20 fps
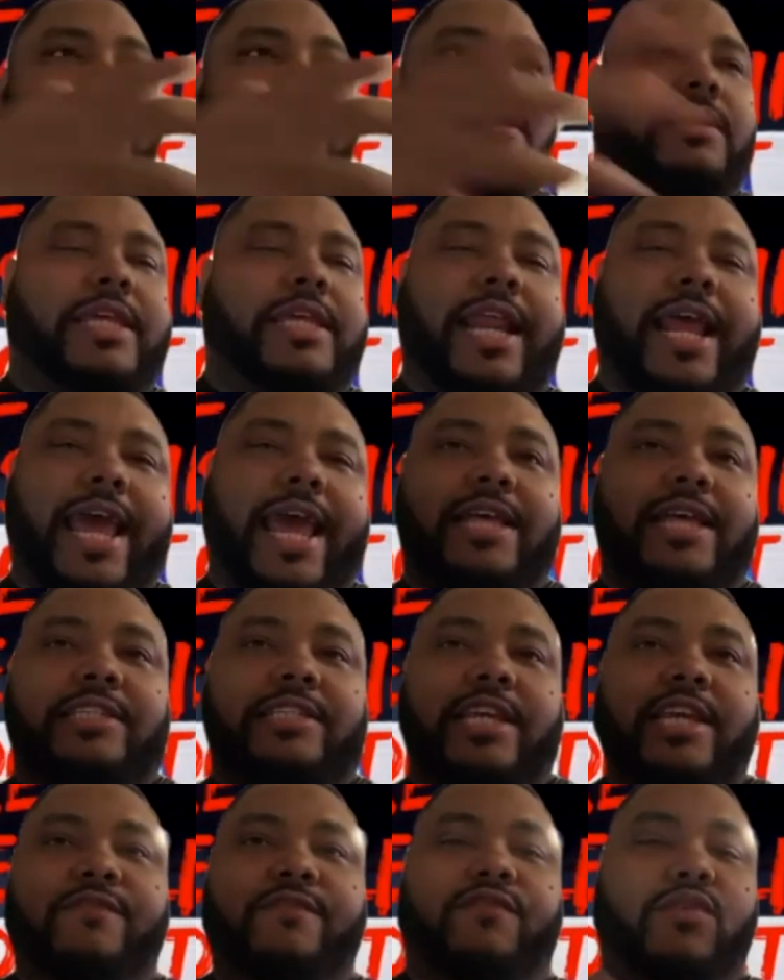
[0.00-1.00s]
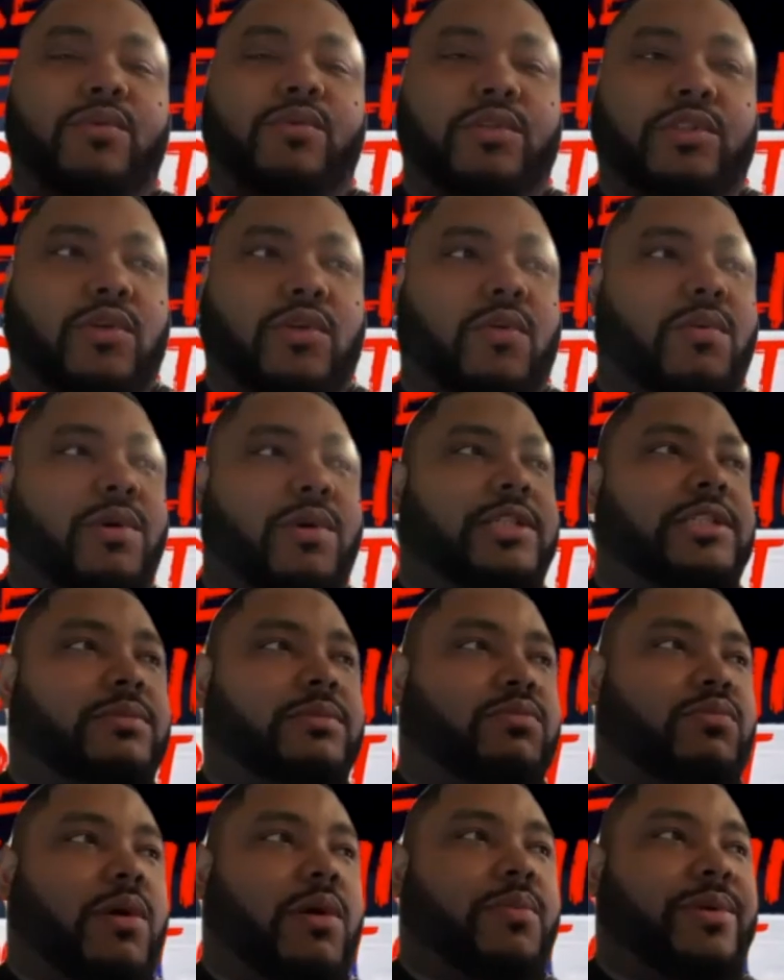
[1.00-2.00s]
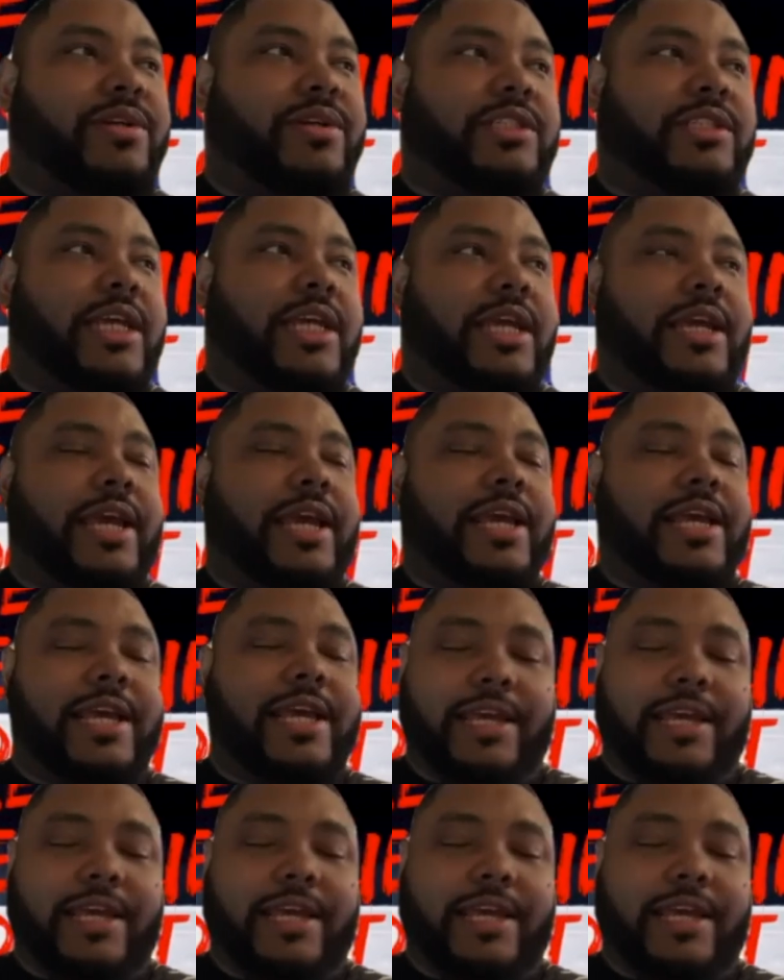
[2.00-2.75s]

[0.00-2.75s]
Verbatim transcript: that has influence on what's what we're seeing at